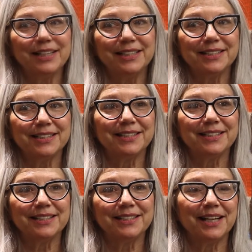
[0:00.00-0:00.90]
It's
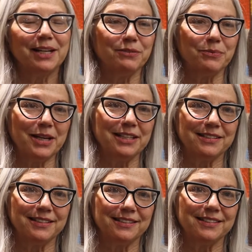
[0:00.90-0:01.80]
kind of
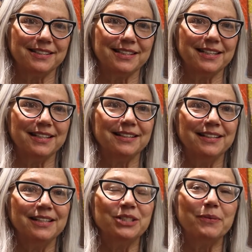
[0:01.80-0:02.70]
amazing to see,
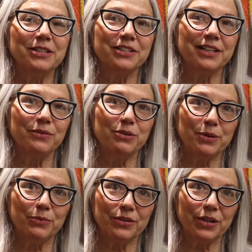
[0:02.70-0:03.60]
especially I
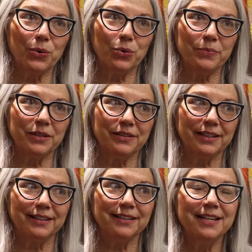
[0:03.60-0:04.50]
remember in the old
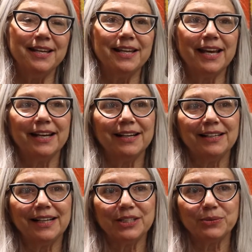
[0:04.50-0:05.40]
building, they had a
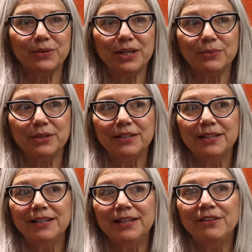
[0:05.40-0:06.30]
class where they would
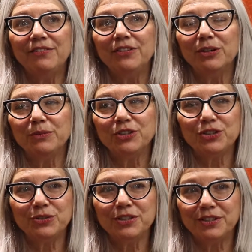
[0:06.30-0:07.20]
film the
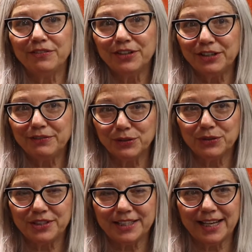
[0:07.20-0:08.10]
students the very
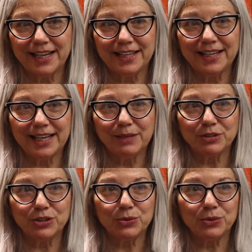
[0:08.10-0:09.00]
first day they came
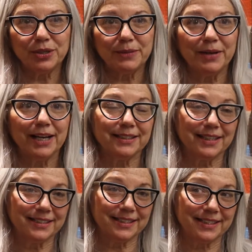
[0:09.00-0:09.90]
to school. And back
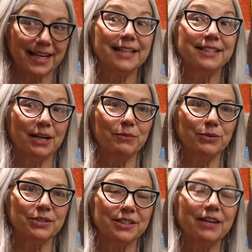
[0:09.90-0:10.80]
that, that time it
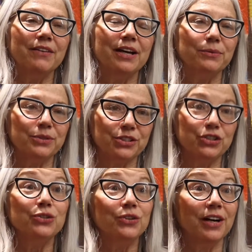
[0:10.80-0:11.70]
was, seven, it was
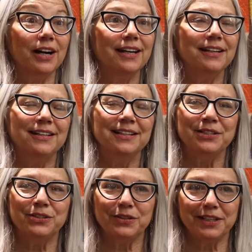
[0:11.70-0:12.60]
junior high.
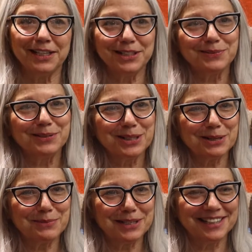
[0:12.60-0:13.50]
So the kids would
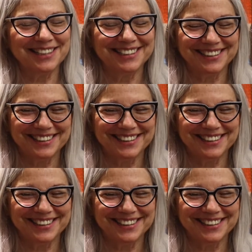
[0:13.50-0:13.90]
come in